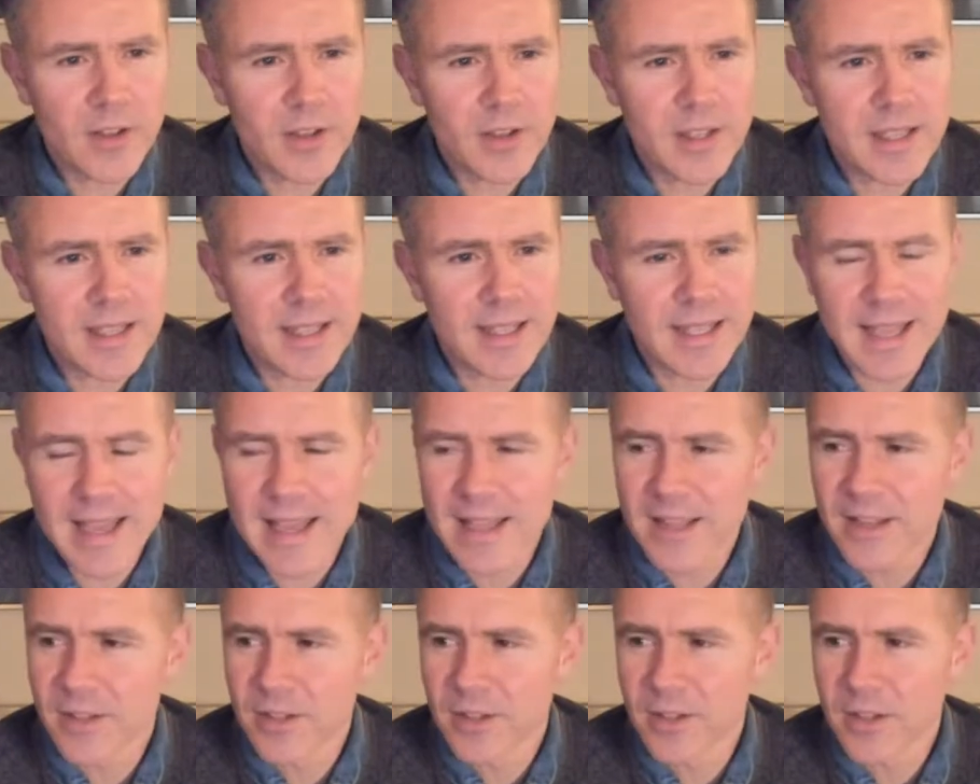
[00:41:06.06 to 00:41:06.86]
like,
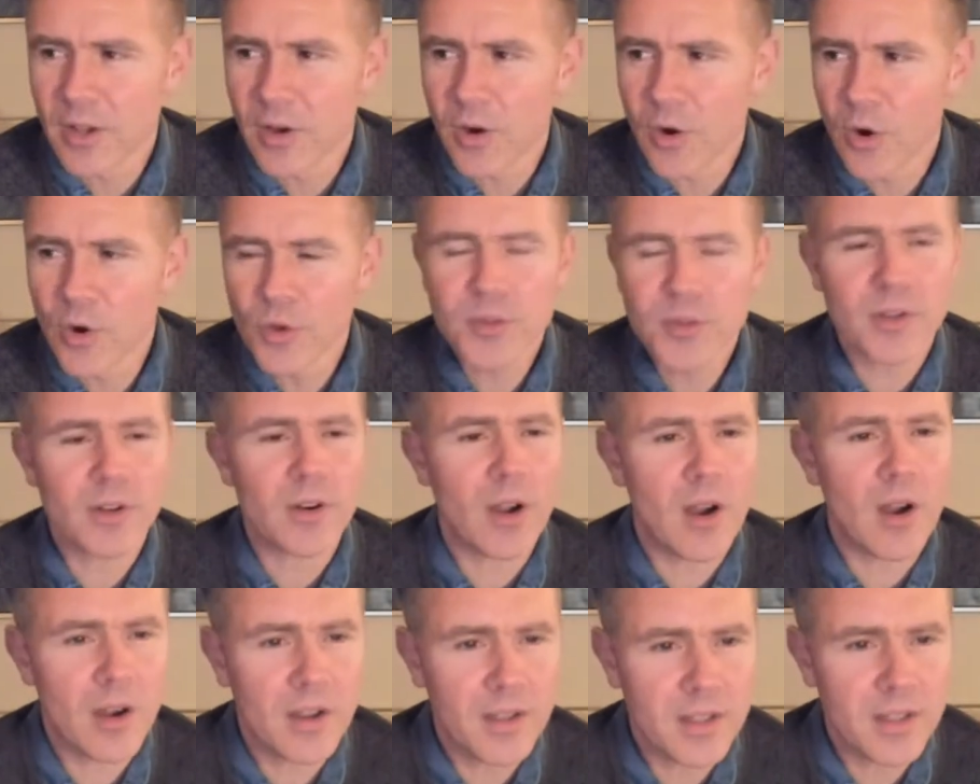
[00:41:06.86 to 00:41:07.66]
and
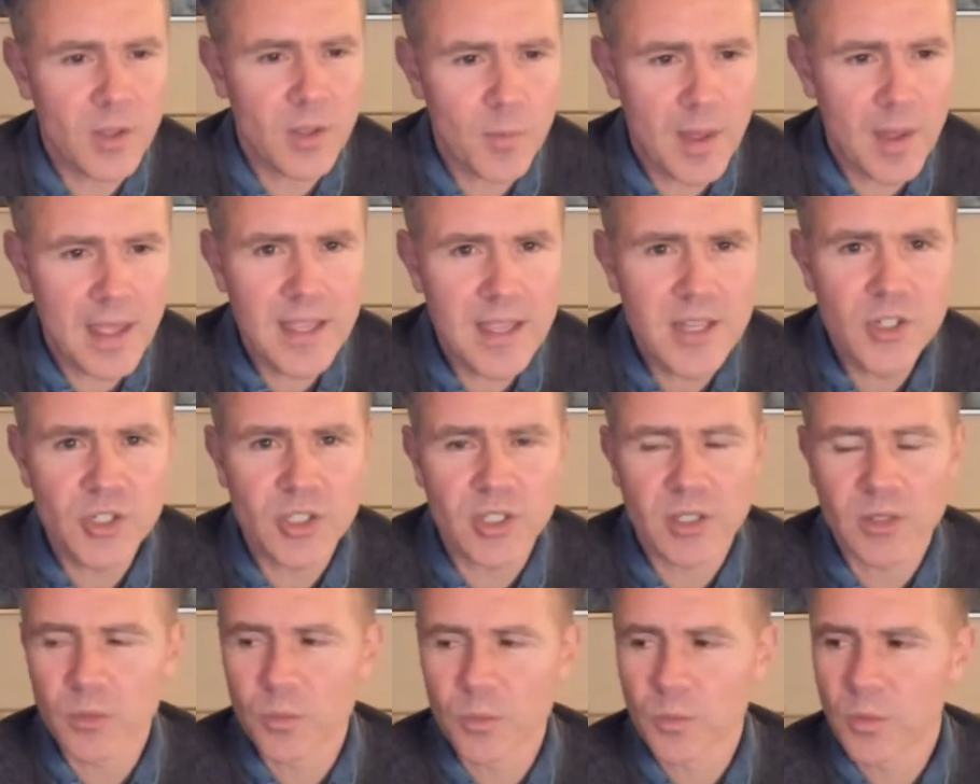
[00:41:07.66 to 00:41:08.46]
other
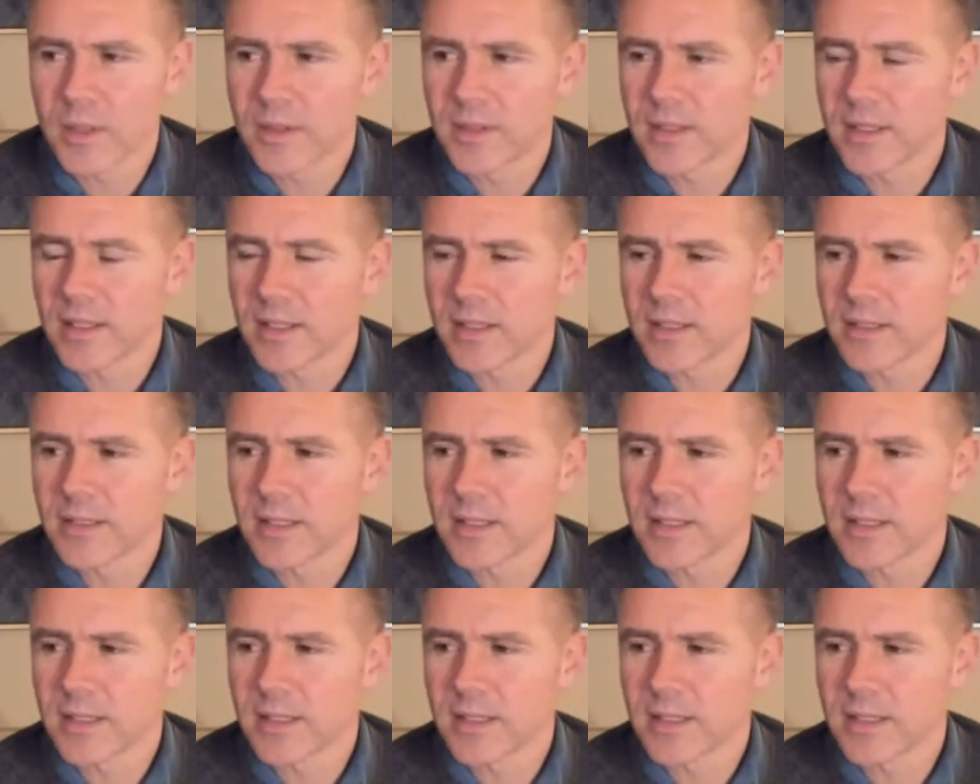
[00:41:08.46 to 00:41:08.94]
occupation with the,